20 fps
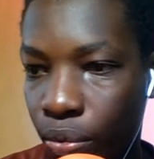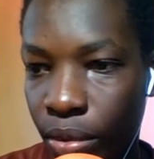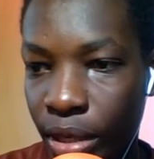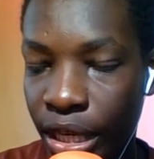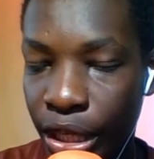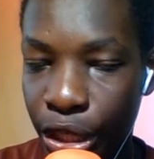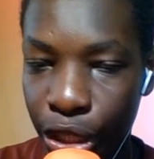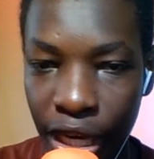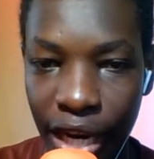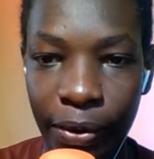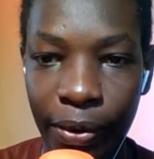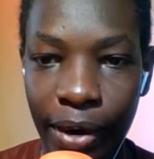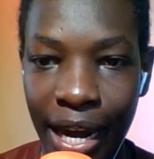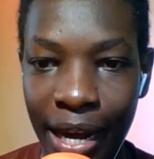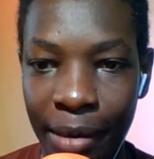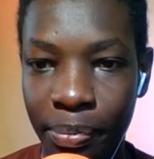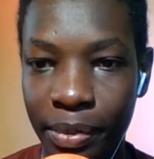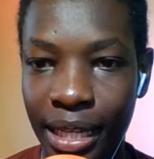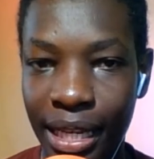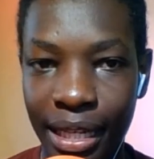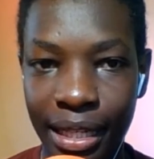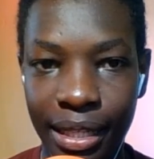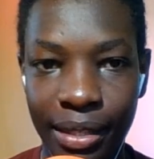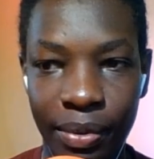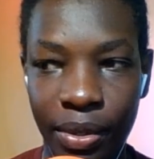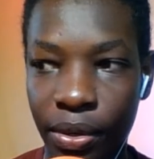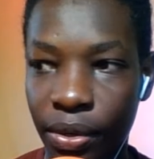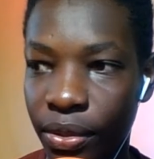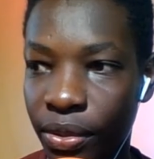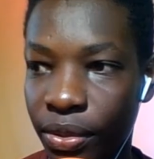a channel update
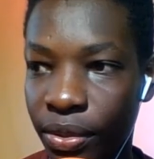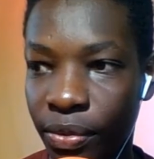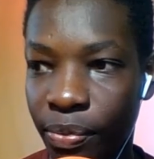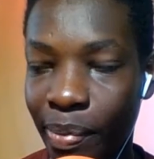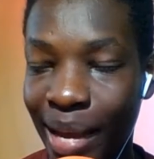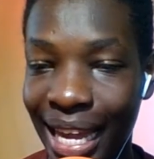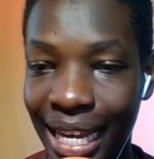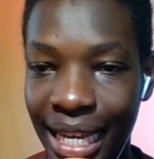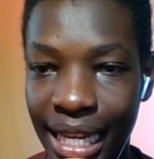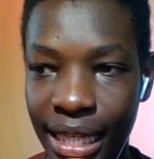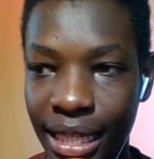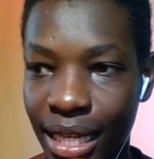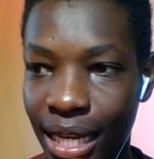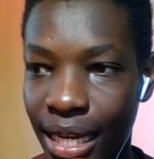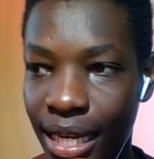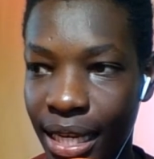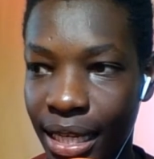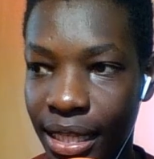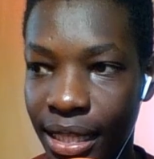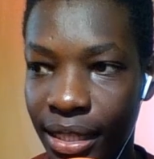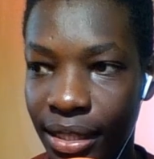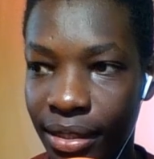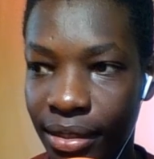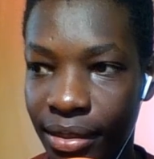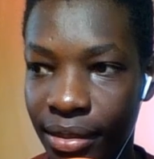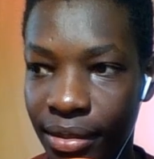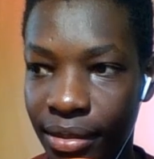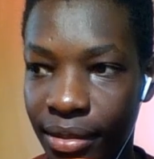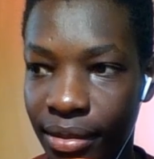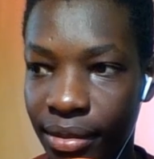because my internet is
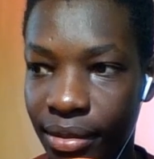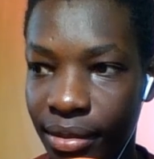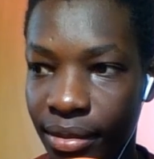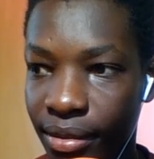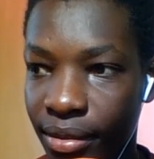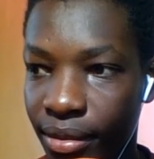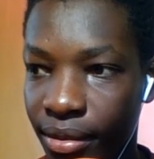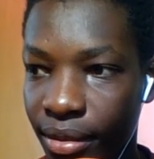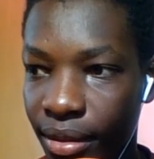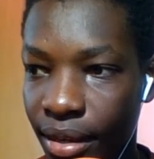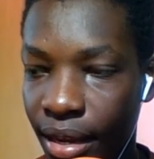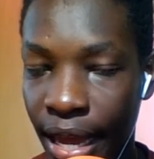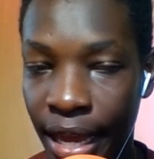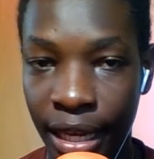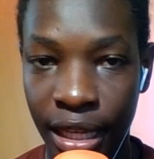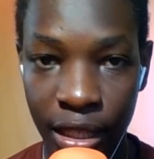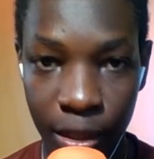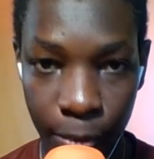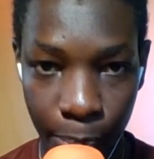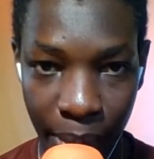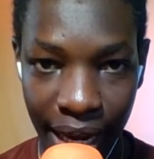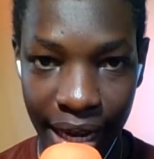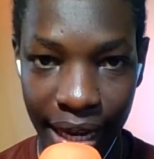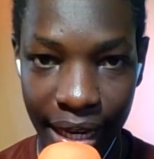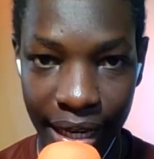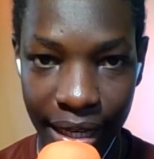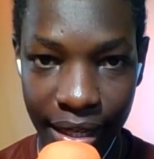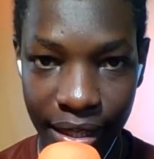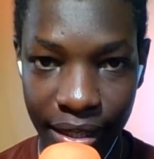expired.